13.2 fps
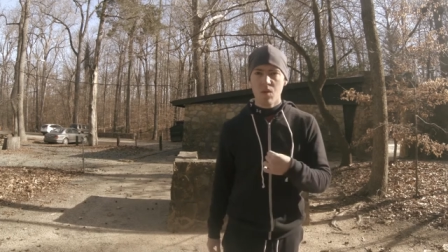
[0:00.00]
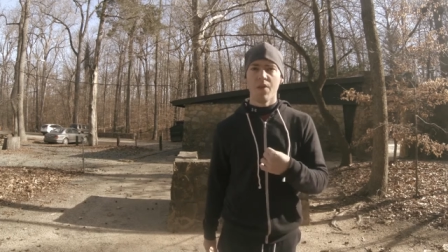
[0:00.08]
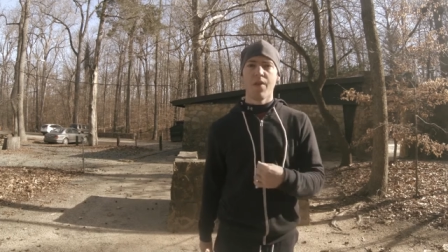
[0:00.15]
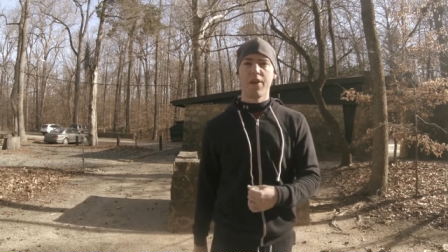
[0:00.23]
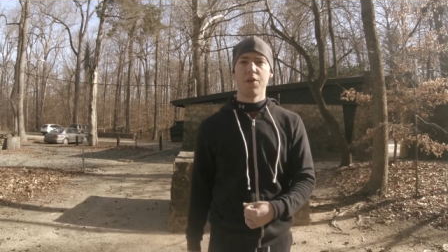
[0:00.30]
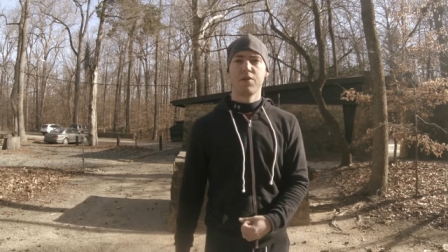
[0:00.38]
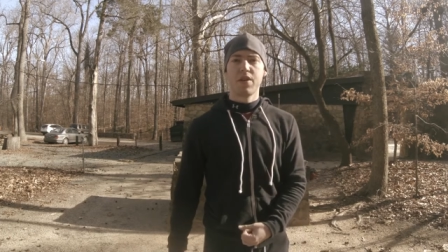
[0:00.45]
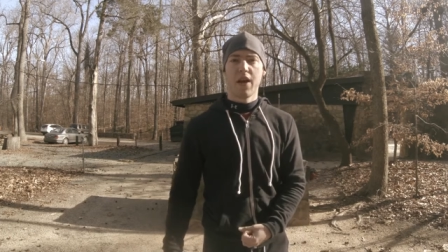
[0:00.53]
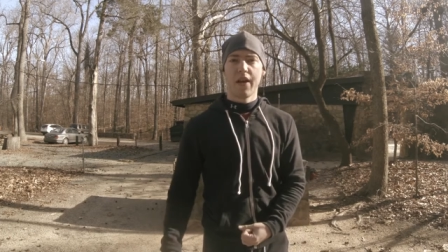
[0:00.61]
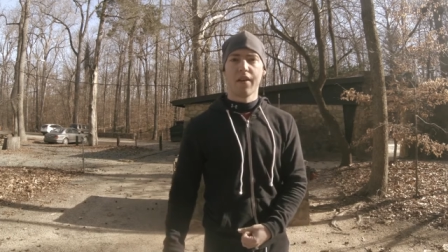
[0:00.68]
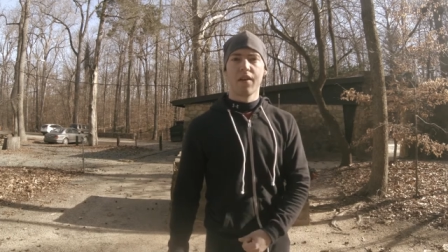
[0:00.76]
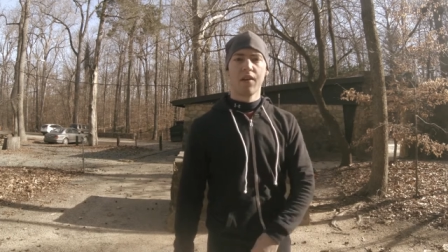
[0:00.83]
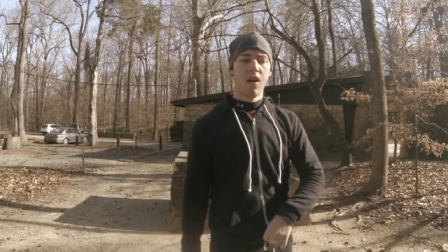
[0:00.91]
that you
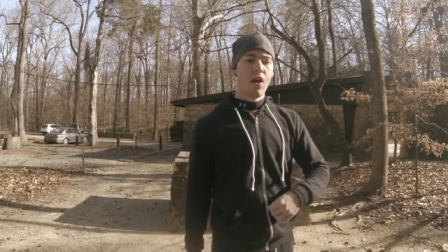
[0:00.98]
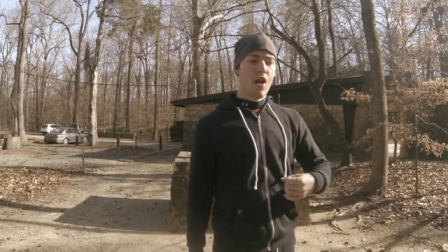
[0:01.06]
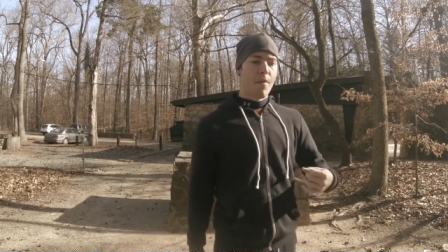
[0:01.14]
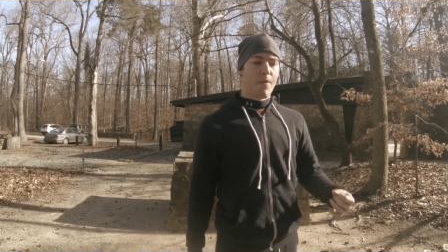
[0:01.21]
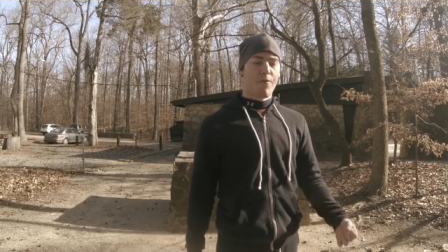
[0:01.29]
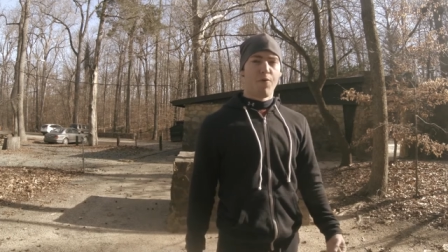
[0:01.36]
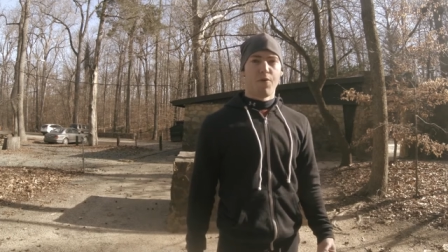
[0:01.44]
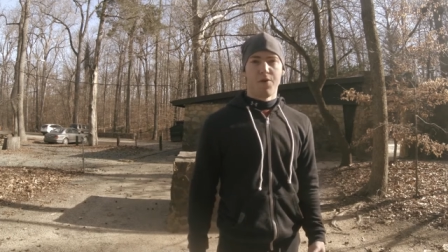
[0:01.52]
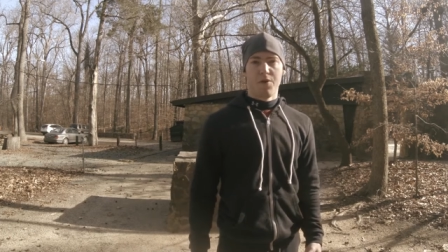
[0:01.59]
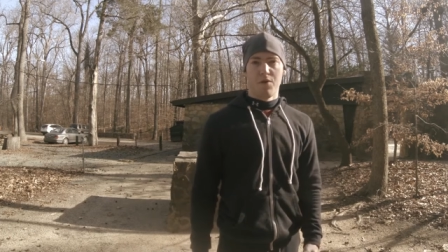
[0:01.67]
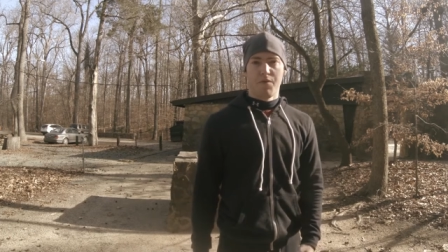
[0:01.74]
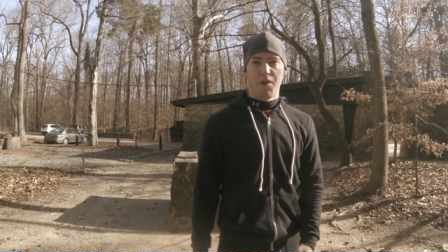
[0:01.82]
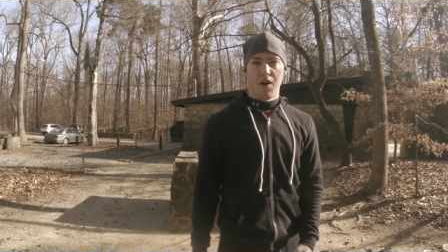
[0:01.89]
take before you
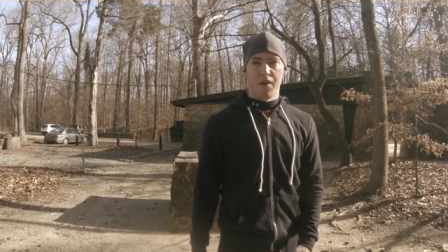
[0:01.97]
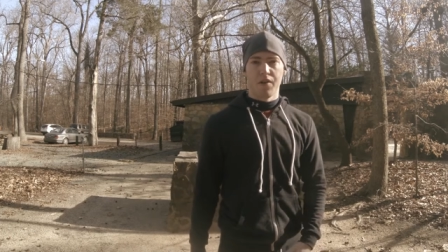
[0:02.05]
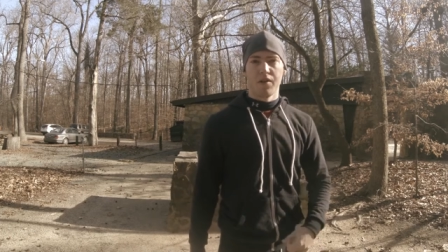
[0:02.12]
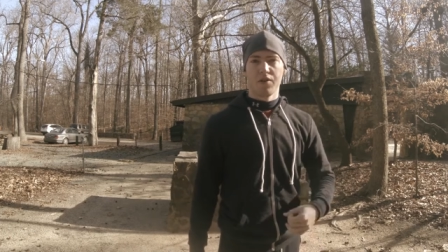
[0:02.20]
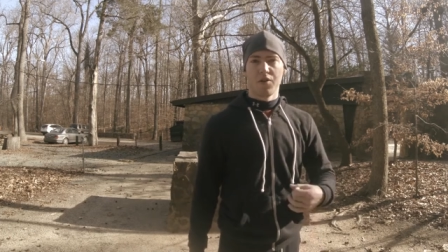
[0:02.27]
do the vault.